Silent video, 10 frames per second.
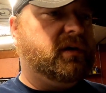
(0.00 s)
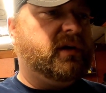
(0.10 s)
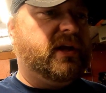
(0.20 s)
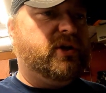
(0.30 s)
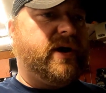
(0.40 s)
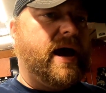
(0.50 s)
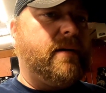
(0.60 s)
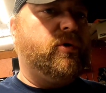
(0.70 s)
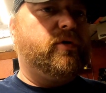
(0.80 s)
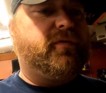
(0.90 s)
get a new
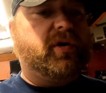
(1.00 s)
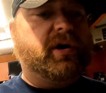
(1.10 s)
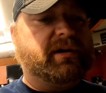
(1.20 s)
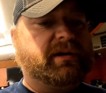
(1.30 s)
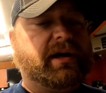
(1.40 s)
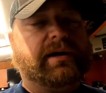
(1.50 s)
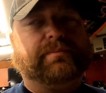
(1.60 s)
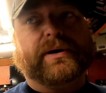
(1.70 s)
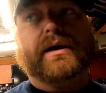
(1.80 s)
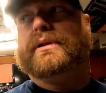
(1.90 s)
cap rotor for it, and I'll
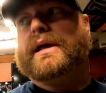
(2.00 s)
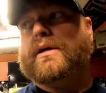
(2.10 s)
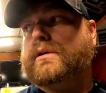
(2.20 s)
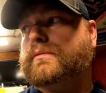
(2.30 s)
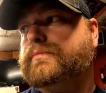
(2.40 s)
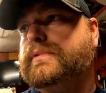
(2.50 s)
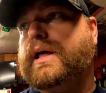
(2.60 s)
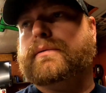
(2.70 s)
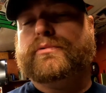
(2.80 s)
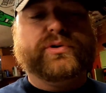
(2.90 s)
probably, now
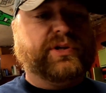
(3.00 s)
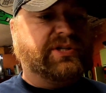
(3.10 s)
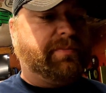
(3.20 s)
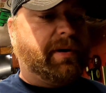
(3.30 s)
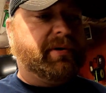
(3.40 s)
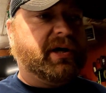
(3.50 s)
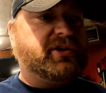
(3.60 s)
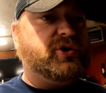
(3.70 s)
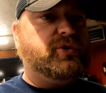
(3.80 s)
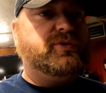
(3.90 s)
that I'm doing this, I'll probably get
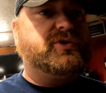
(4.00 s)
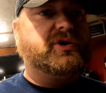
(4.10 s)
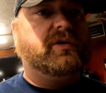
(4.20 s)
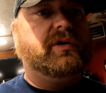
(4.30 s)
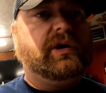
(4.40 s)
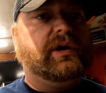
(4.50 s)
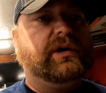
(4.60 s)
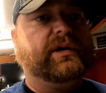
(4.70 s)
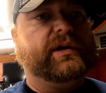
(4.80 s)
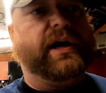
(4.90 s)
two, so
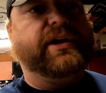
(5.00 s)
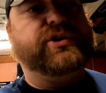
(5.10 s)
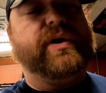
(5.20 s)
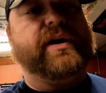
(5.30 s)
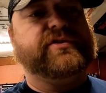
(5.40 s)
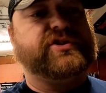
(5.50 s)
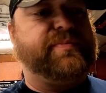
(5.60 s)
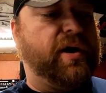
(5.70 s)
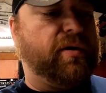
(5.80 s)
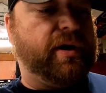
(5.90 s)
I do have a
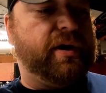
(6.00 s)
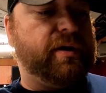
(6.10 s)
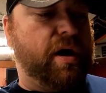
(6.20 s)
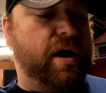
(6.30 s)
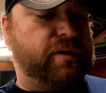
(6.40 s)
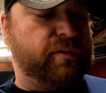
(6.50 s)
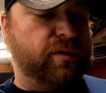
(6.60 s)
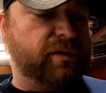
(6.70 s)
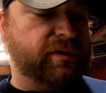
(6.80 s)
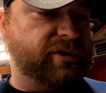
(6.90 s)
spare ready to rock and
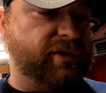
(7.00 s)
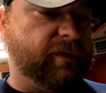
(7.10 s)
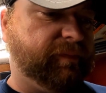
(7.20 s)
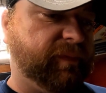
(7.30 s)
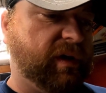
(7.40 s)
roll. So